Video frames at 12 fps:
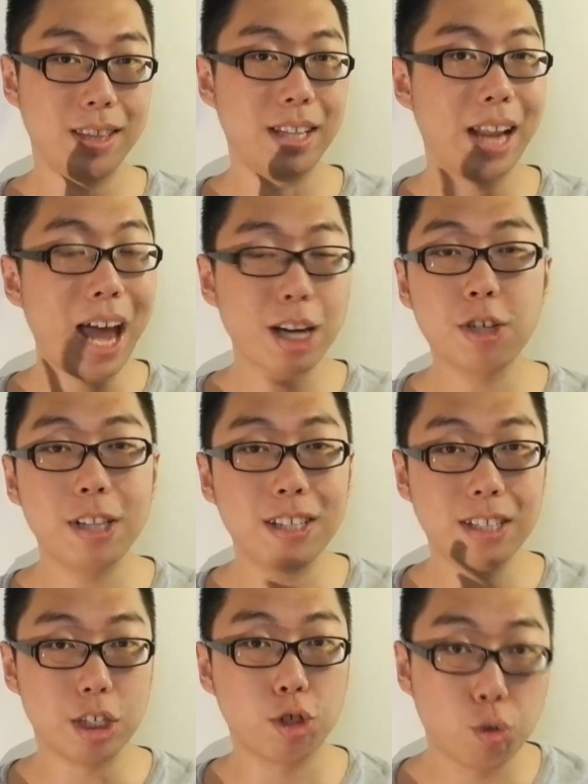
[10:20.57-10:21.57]
that
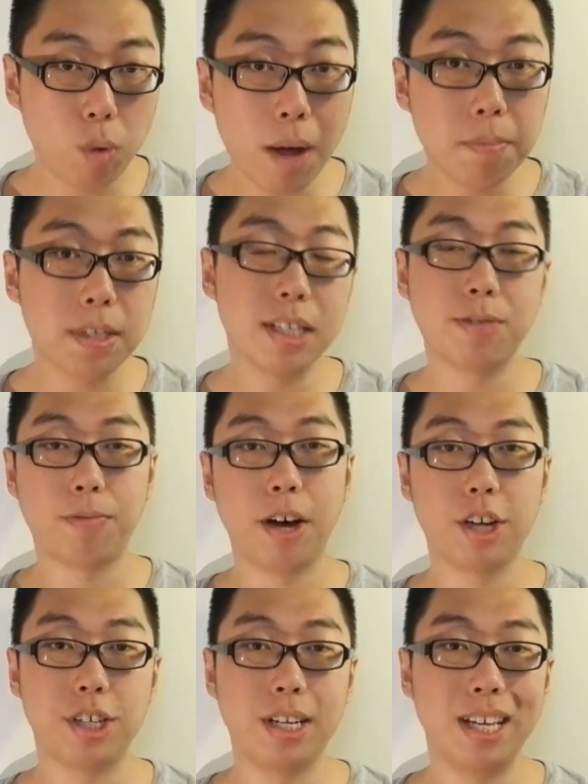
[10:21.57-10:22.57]
actually describes this
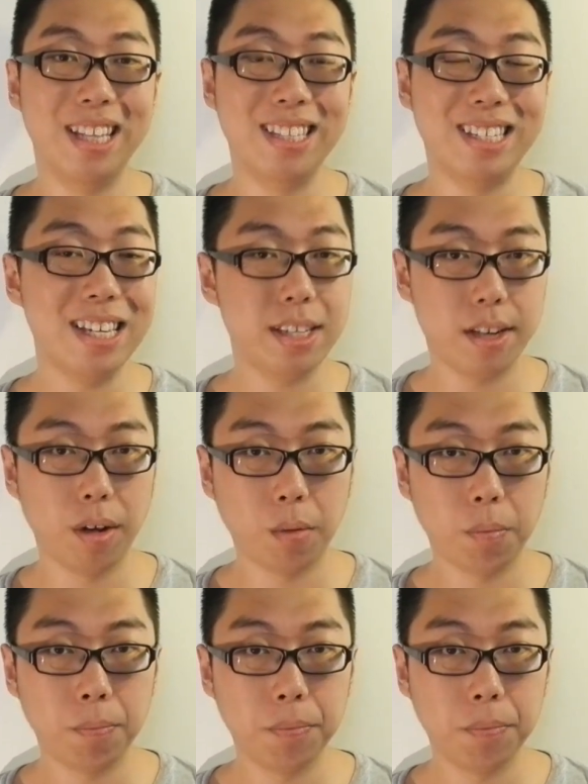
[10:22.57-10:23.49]
function in detail.